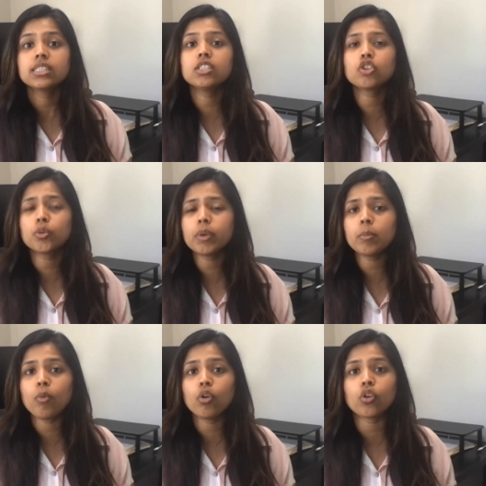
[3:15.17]
This could be
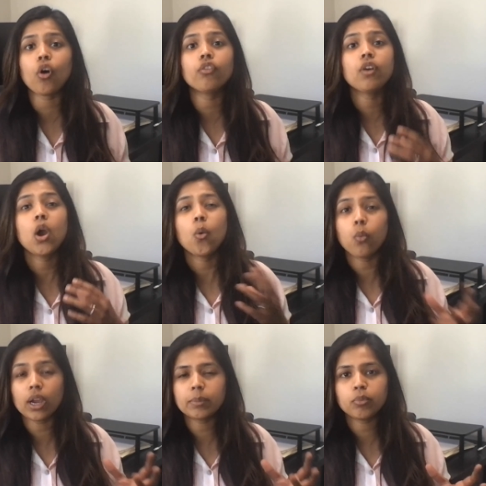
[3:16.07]
more of
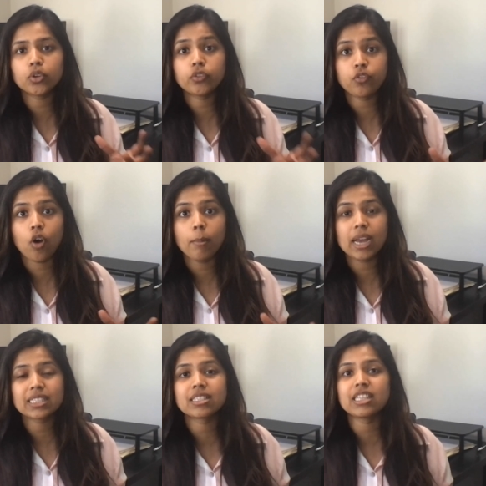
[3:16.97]
whiteboard
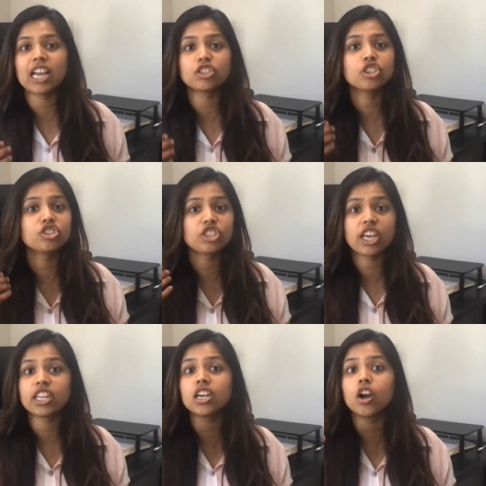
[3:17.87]
format slash
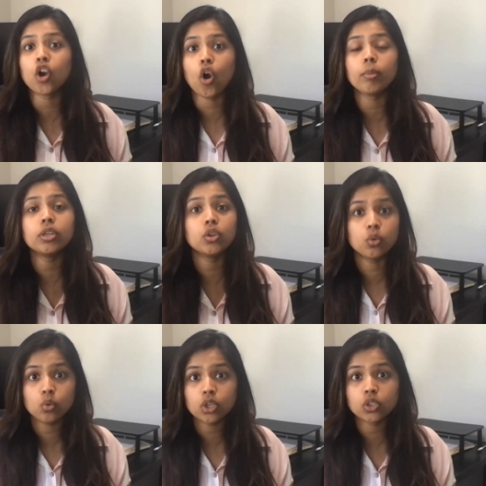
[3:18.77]
sharing a common
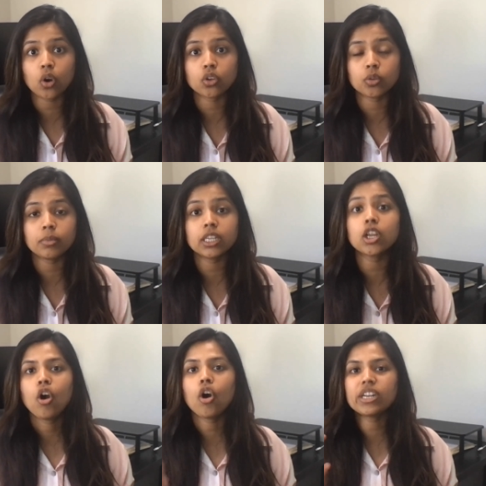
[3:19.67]
Google document
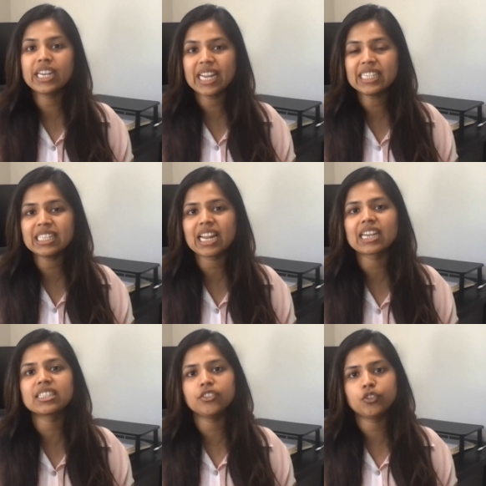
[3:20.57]
or an
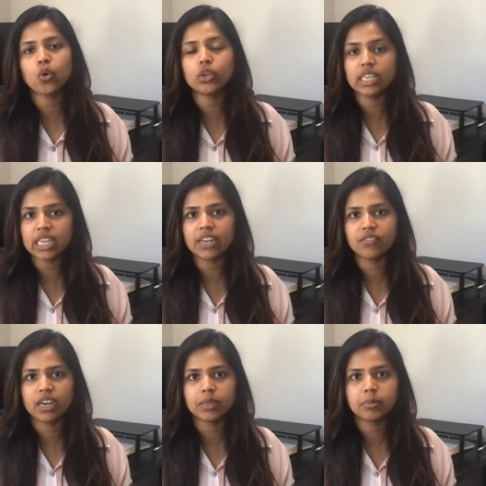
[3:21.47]
interactive coding
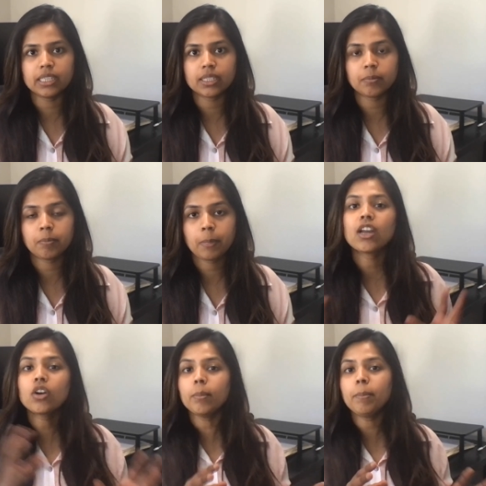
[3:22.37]
environment.
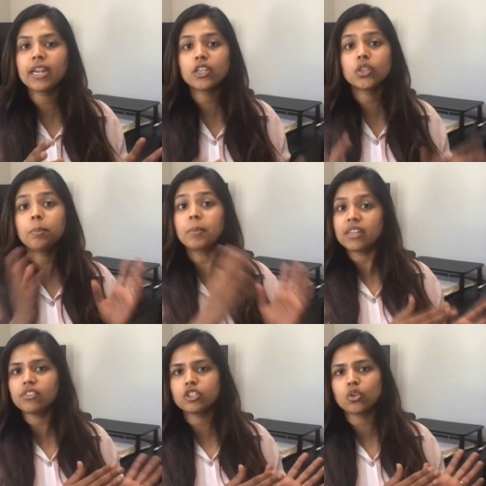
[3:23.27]
Now, compared to the
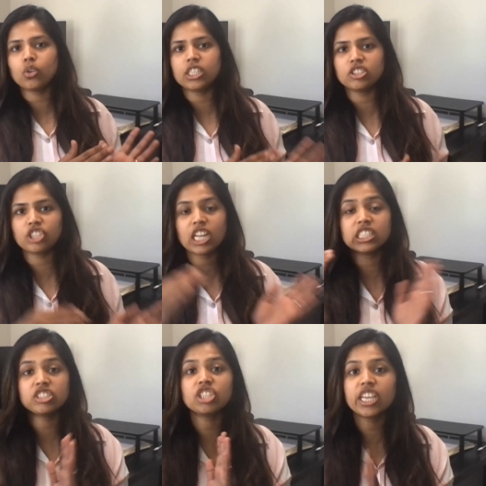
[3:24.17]
previous coding
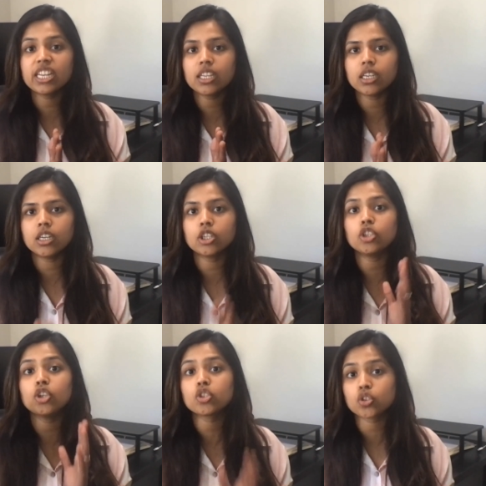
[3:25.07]
challenge, in here
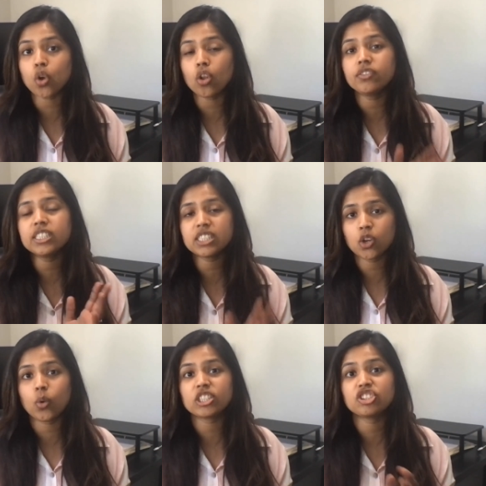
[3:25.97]
you're solving the
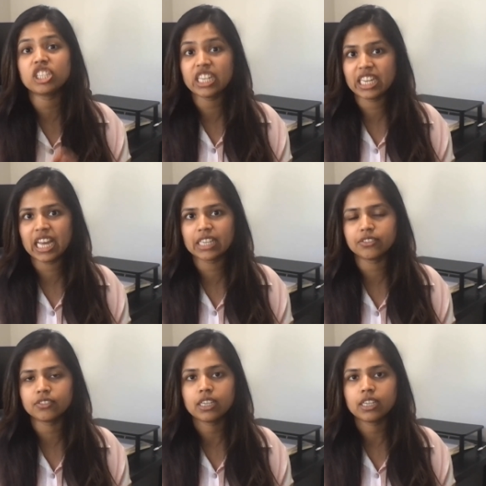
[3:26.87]
question live.